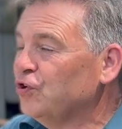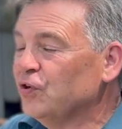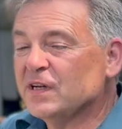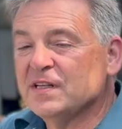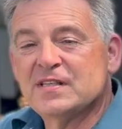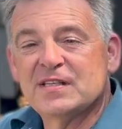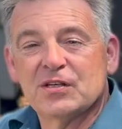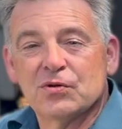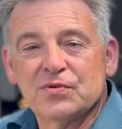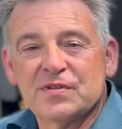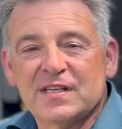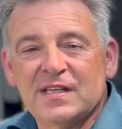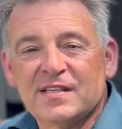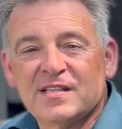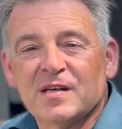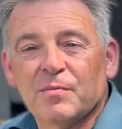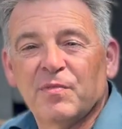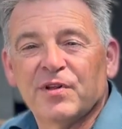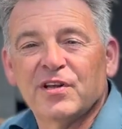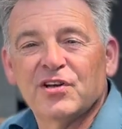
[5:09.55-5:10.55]
You can still see
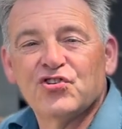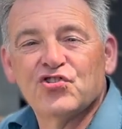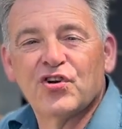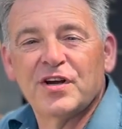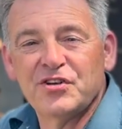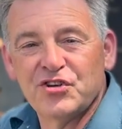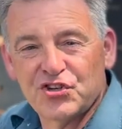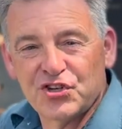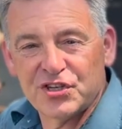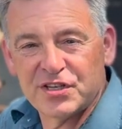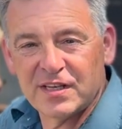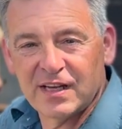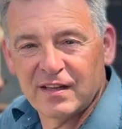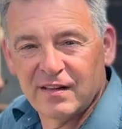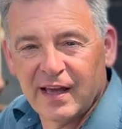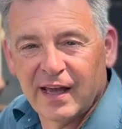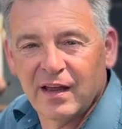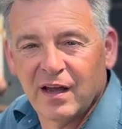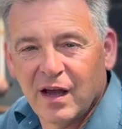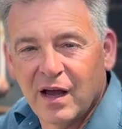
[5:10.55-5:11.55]
some of the trenches that
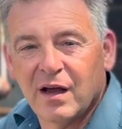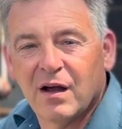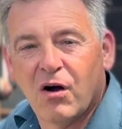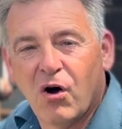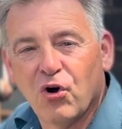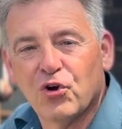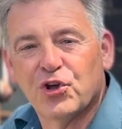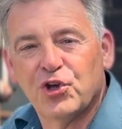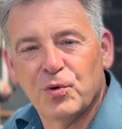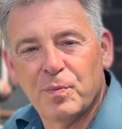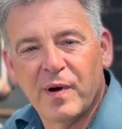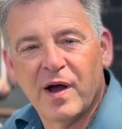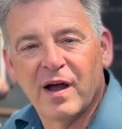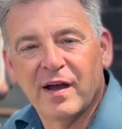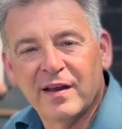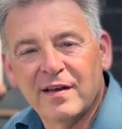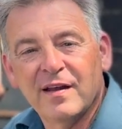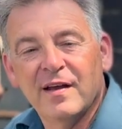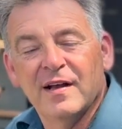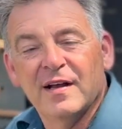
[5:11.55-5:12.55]
they
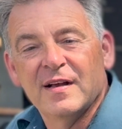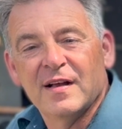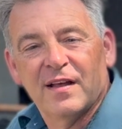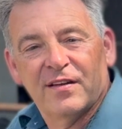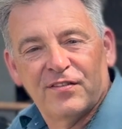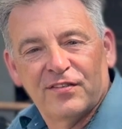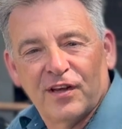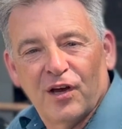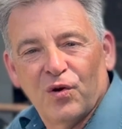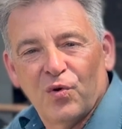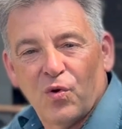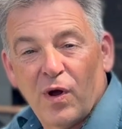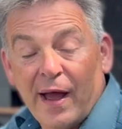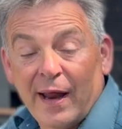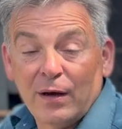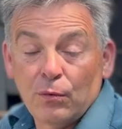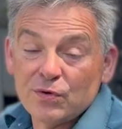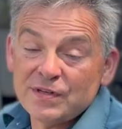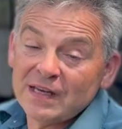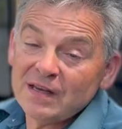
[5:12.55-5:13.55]
occupied. So,
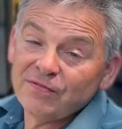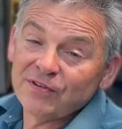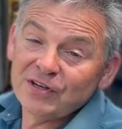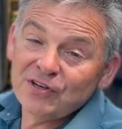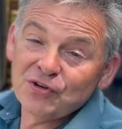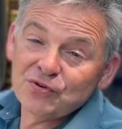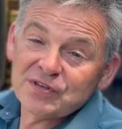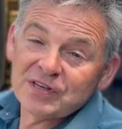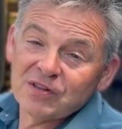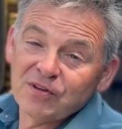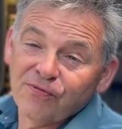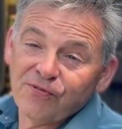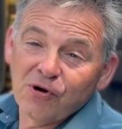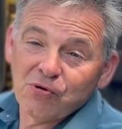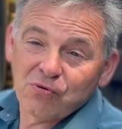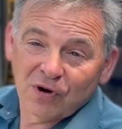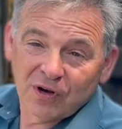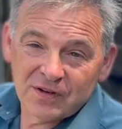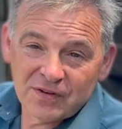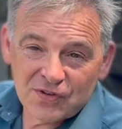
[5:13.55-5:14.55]
and it was even used in the
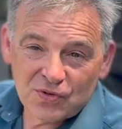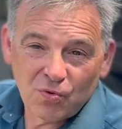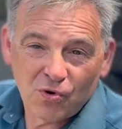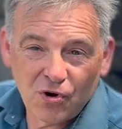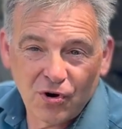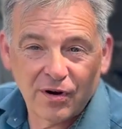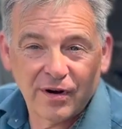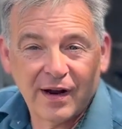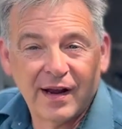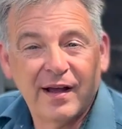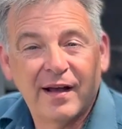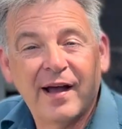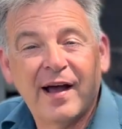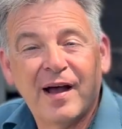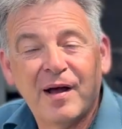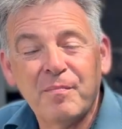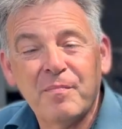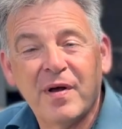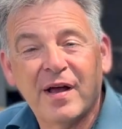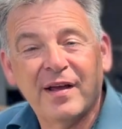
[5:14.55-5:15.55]
Falklands War
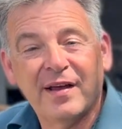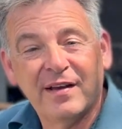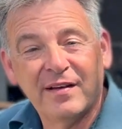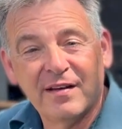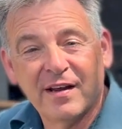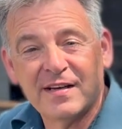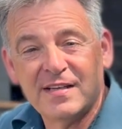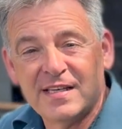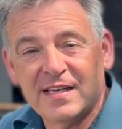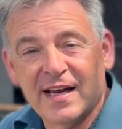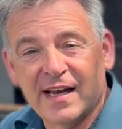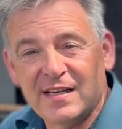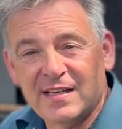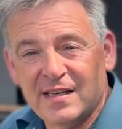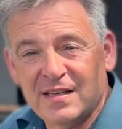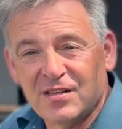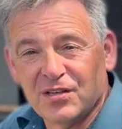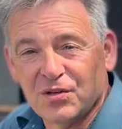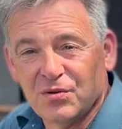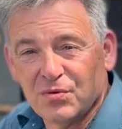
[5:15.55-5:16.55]
in
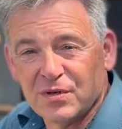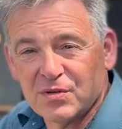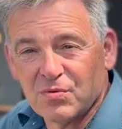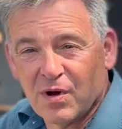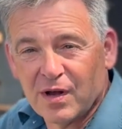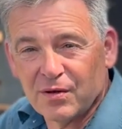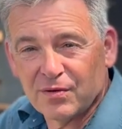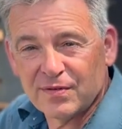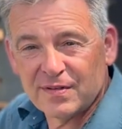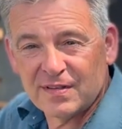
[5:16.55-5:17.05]
1982 as well.